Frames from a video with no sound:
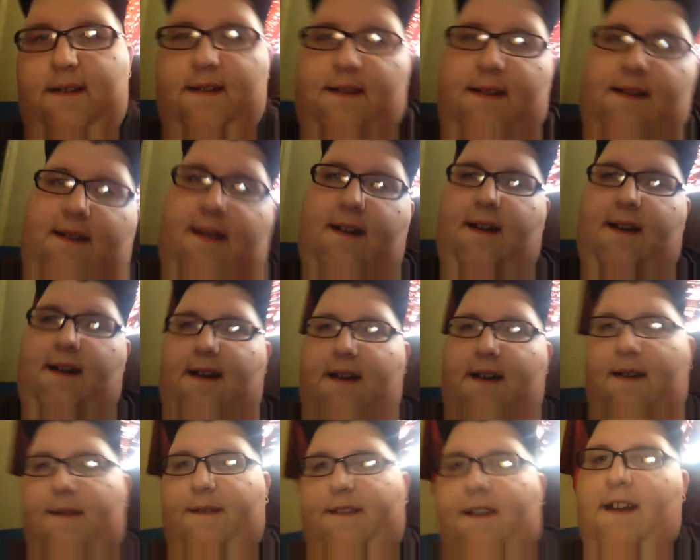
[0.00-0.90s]

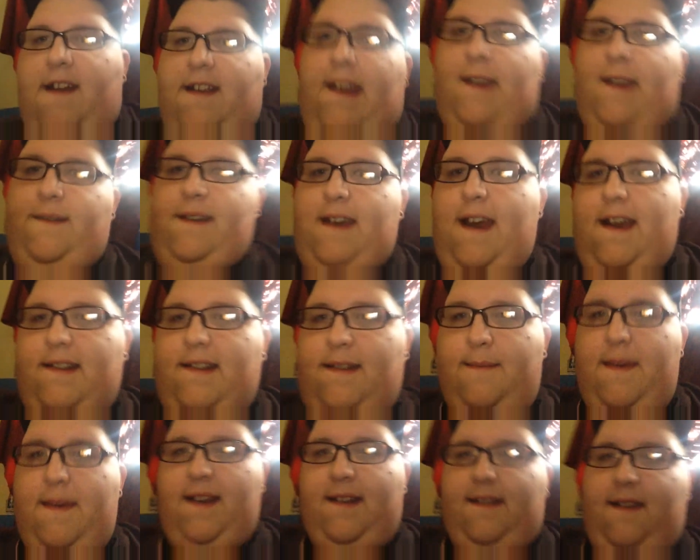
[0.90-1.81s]
I'm trying to give you guys the
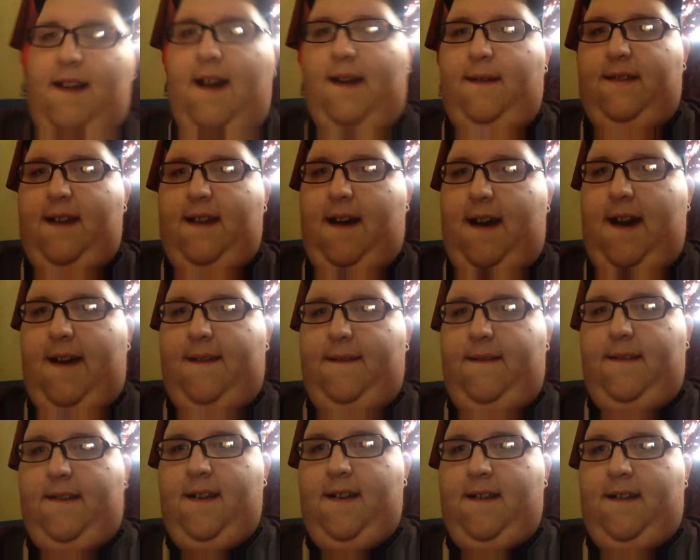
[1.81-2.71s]
best light without
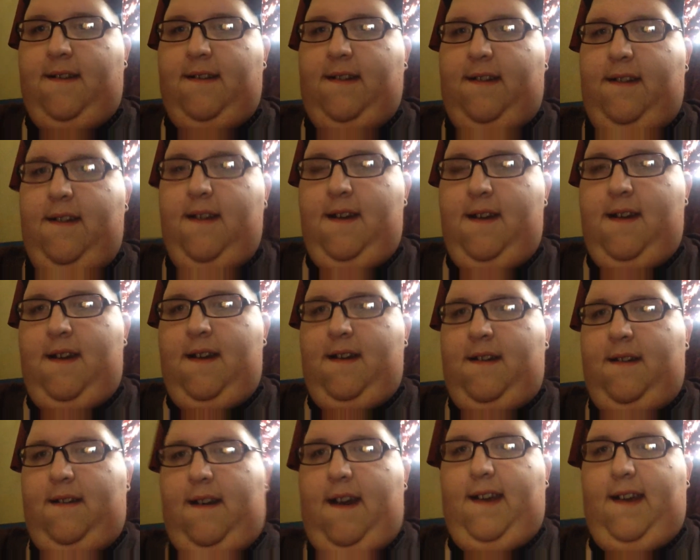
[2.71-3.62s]
having to turn on the
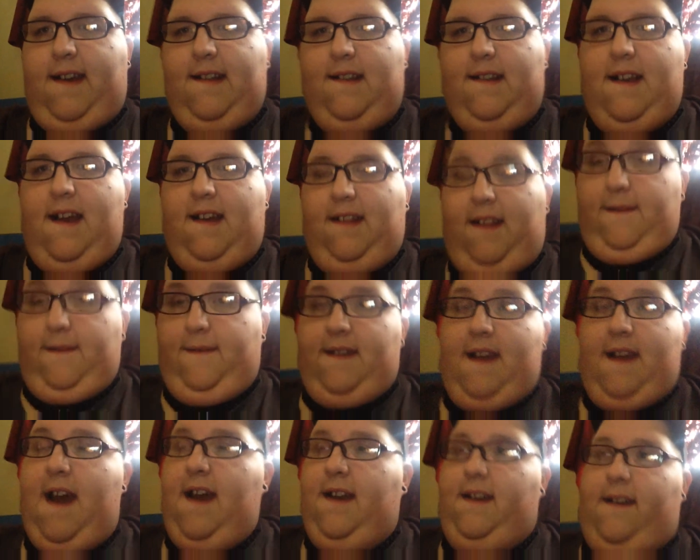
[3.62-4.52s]
light, because I live
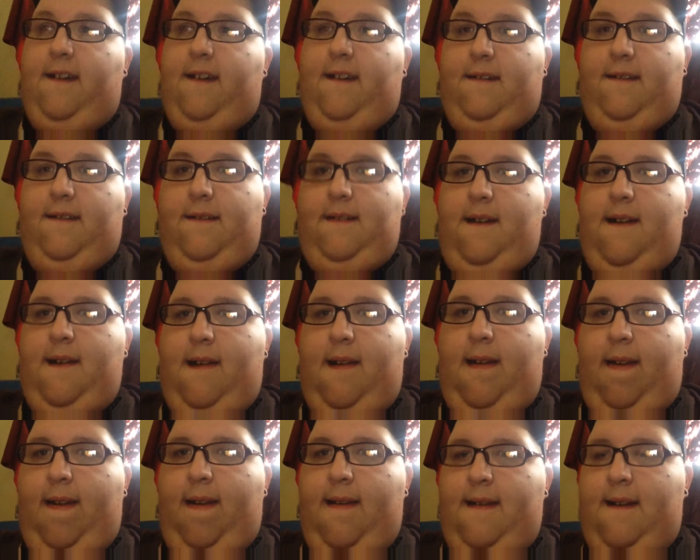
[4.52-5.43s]
in Idaho.
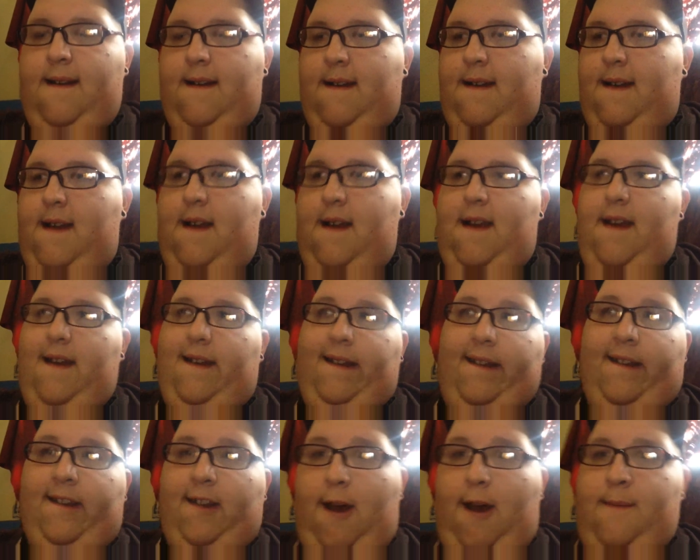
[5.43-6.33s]
In
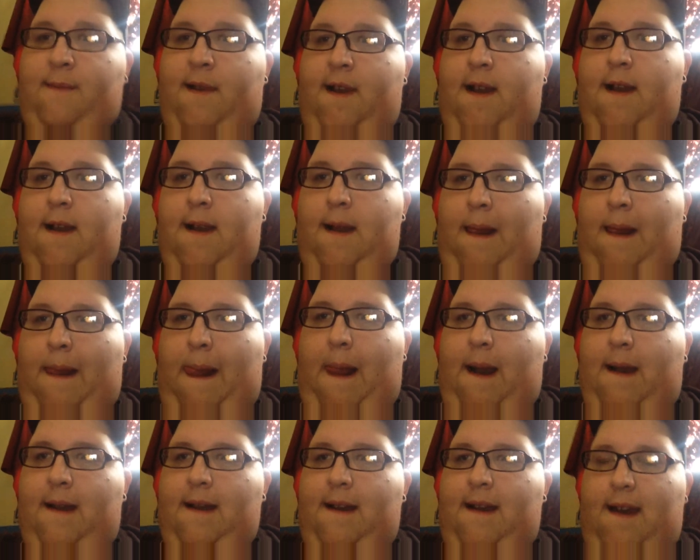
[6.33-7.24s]
summer,
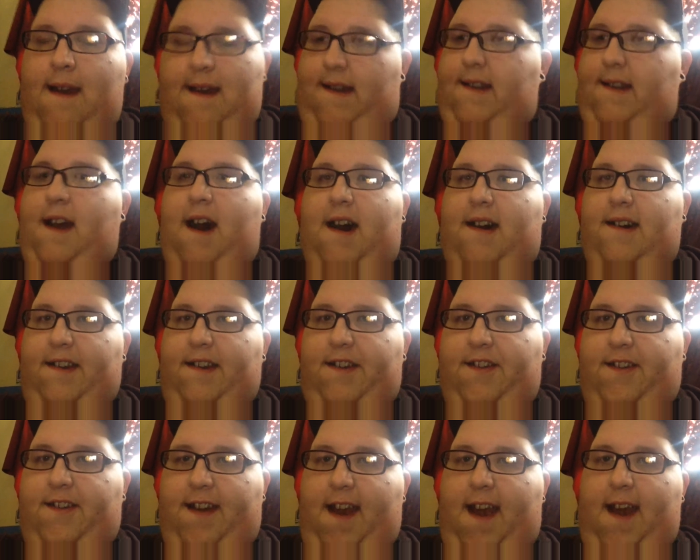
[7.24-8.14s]
it's hot as
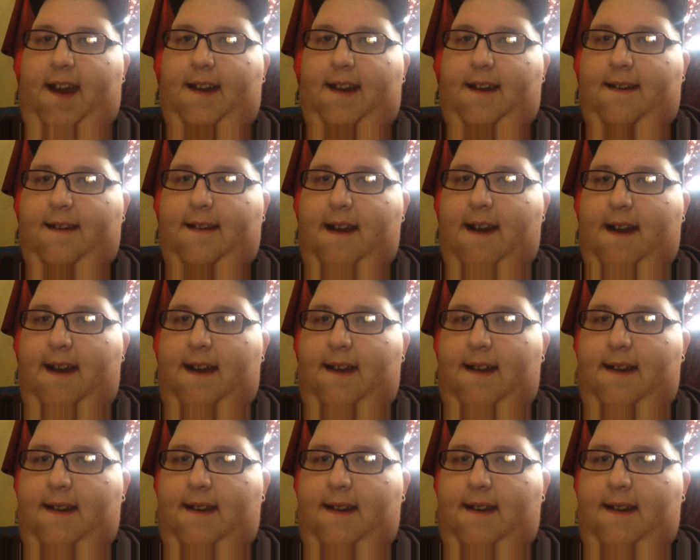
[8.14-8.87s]
shit, alright?